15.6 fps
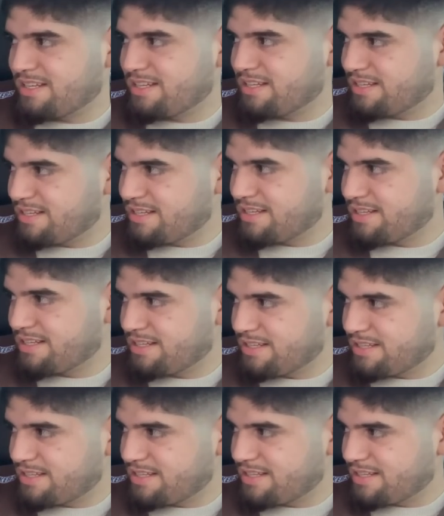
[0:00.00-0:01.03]

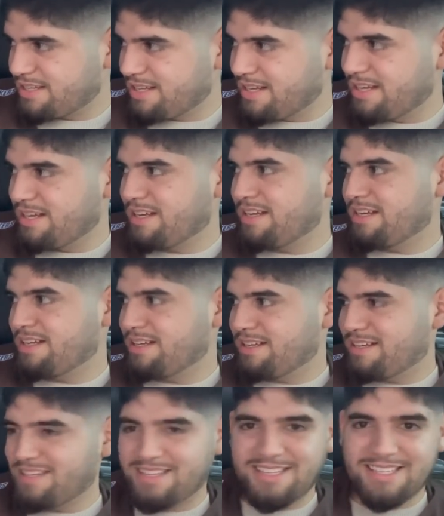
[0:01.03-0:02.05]

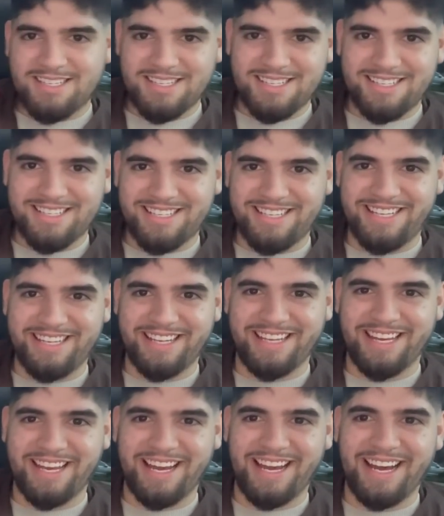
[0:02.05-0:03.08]

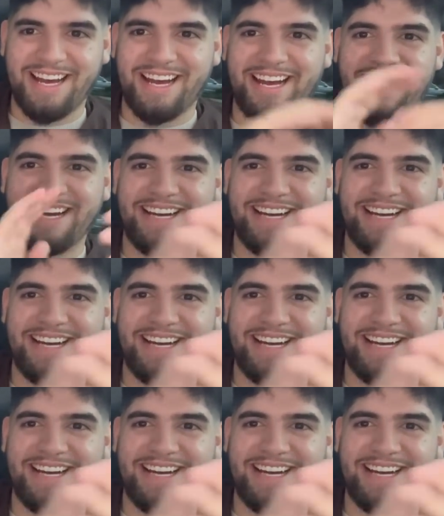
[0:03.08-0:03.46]
No words are spoken by the person on screen.